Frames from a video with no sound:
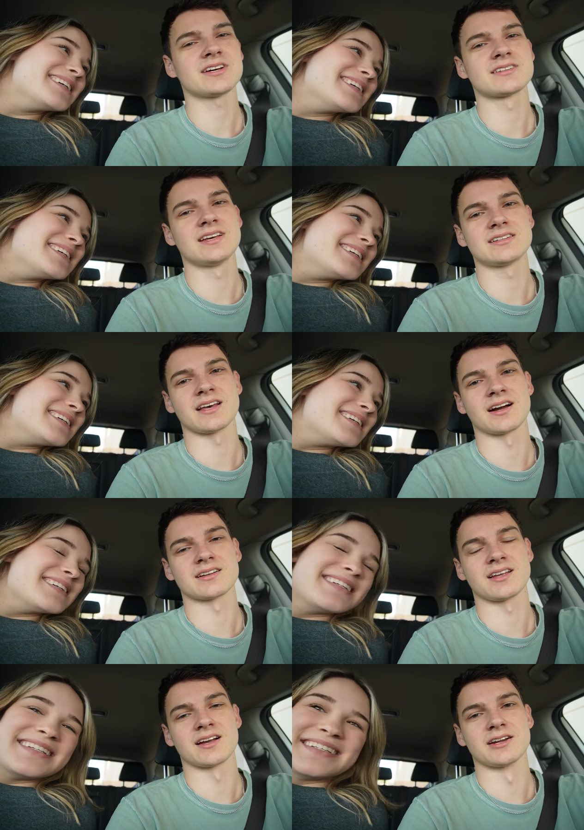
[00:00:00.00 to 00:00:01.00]
Speaker 1: saw a
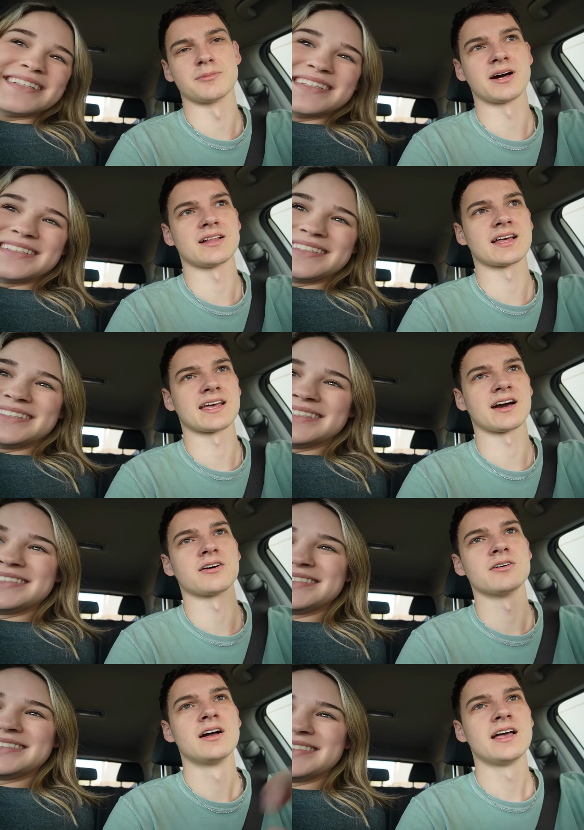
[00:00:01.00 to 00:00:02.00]
TikTok talking about like
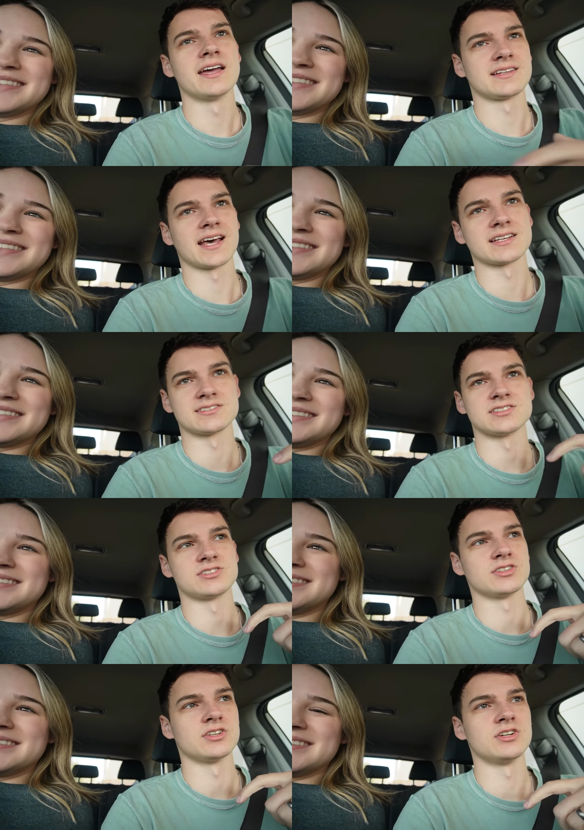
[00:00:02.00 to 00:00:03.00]
how in
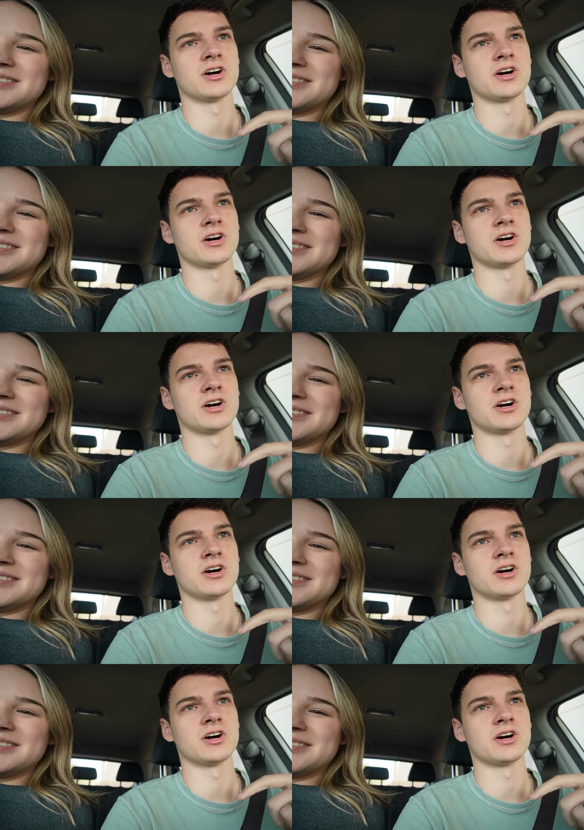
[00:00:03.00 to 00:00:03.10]
Texas you